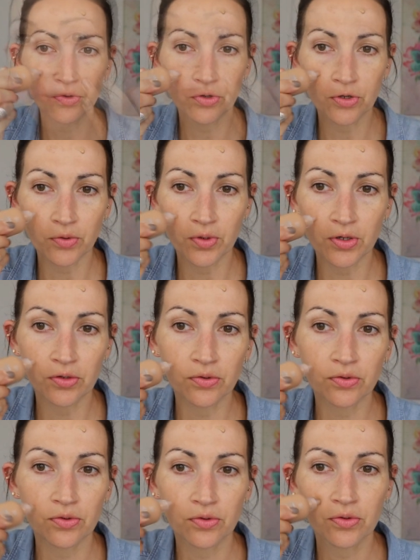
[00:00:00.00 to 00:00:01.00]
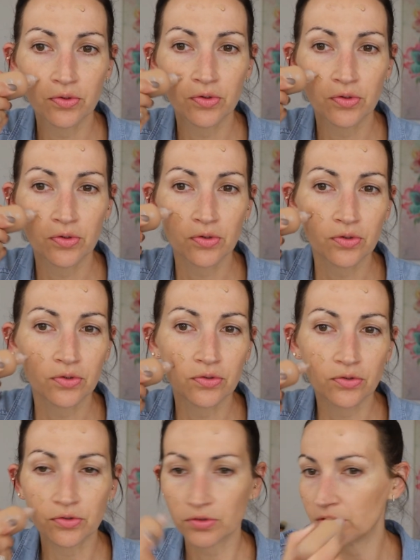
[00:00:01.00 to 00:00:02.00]
You know what?
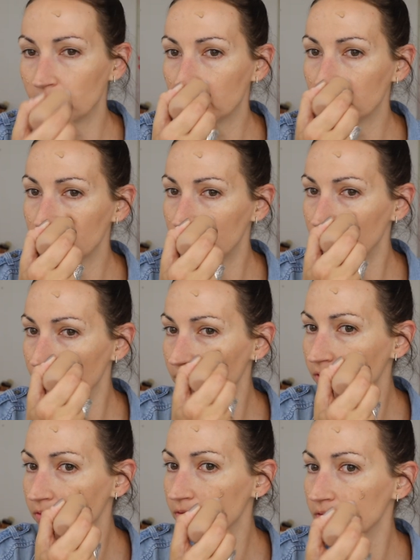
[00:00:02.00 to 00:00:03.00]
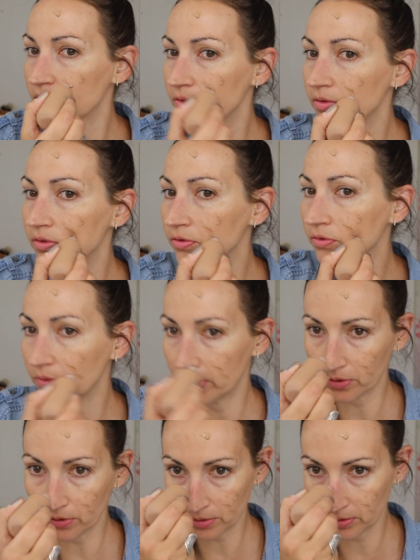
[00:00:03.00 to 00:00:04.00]
I'm just going to do this. It's
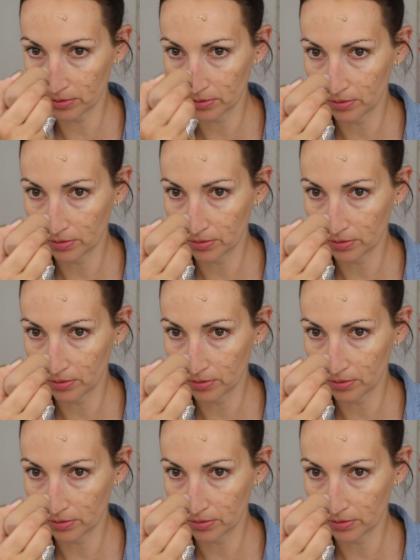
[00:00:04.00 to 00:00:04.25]
quicker.